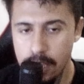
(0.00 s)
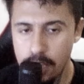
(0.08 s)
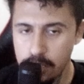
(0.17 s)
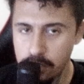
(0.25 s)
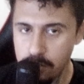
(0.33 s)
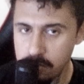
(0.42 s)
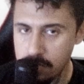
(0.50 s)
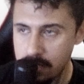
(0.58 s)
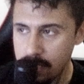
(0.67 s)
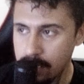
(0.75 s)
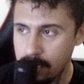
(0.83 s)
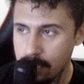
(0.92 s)

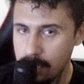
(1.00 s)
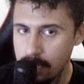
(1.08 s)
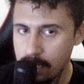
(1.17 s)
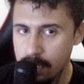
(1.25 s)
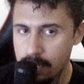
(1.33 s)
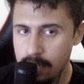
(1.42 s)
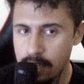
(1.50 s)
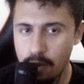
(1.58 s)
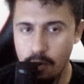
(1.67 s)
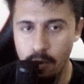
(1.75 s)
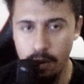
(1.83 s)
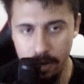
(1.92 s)
using
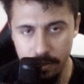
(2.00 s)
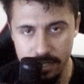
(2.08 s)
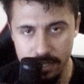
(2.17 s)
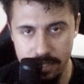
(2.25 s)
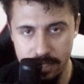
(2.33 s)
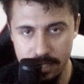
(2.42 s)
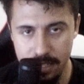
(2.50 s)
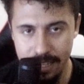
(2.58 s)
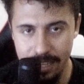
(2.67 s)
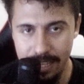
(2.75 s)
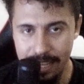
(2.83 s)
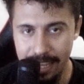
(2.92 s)
queries.
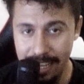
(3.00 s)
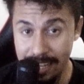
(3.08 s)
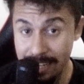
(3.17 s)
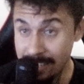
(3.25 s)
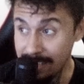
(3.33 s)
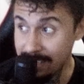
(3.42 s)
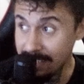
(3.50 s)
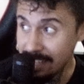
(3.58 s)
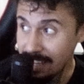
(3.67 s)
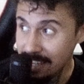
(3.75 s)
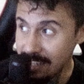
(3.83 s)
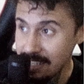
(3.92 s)
And in this
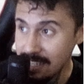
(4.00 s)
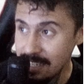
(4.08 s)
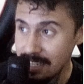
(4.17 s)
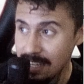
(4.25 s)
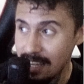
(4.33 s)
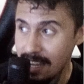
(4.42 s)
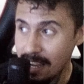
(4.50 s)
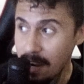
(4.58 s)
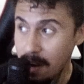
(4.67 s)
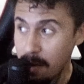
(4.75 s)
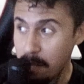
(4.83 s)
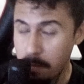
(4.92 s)
case,
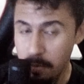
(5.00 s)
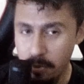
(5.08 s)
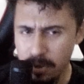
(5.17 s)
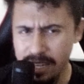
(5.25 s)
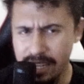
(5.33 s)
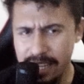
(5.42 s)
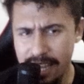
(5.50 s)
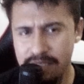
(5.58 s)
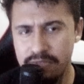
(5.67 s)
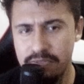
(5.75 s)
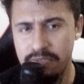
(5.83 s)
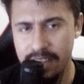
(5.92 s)
pretty
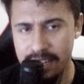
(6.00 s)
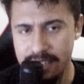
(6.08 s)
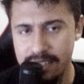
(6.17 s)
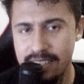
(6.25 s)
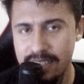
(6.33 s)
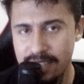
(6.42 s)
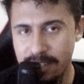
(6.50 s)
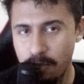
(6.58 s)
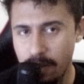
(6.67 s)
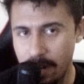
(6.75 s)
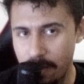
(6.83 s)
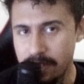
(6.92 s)
advanced
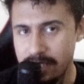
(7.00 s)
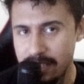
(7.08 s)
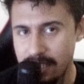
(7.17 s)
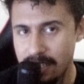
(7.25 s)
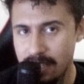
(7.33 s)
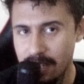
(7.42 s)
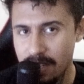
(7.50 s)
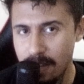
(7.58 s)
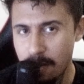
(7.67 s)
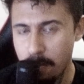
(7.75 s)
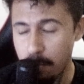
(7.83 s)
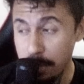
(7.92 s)
queries,
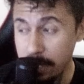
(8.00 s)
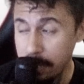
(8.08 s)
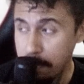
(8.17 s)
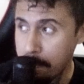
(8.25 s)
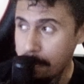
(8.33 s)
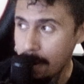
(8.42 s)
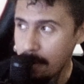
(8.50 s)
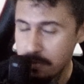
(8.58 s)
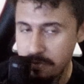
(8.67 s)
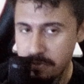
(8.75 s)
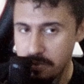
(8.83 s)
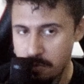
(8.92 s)
pretty
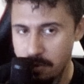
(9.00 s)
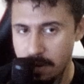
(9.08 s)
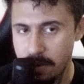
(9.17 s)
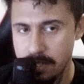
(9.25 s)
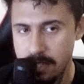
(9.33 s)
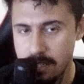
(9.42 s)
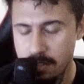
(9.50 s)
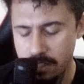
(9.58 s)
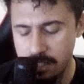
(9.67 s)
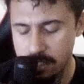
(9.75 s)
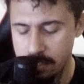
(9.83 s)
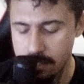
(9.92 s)
powerful queries, not
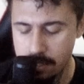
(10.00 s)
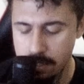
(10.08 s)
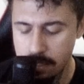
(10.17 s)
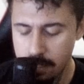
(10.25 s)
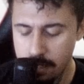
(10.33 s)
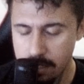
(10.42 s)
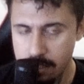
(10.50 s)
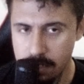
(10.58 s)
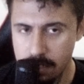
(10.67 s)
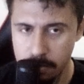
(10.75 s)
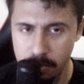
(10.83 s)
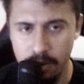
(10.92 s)
just
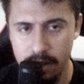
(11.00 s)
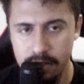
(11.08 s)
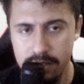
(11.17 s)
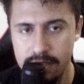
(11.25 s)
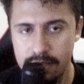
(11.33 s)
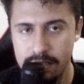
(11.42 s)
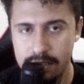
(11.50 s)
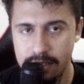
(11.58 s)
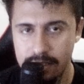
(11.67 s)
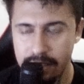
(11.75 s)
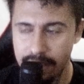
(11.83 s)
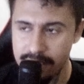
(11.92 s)
simple queries
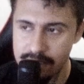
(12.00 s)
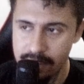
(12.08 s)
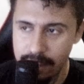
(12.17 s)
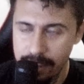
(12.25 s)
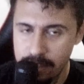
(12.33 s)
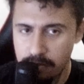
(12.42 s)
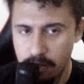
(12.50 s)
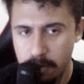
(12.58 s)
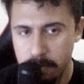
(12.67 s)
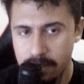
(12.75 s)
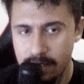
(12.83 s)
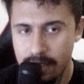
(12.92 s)
like select
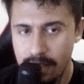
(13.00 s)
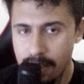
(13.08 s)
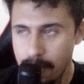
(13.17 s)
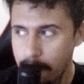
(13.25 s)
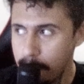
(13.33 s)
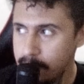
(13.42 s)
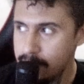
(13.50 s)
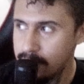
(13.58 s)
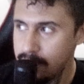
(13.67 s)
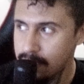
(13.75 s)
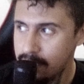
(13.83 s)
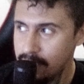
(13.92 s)
from,
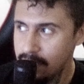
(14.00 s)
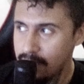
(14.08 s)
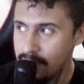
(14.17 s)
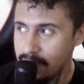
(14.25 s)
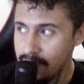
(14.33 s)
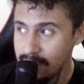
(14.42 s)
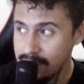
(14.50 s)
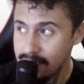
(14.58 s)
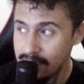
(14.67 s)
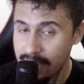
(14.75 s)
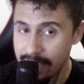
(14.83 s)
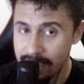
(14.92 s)
but
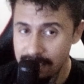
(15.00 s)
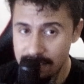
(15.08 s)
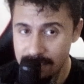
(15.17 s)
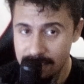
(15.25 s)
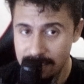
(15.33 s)
select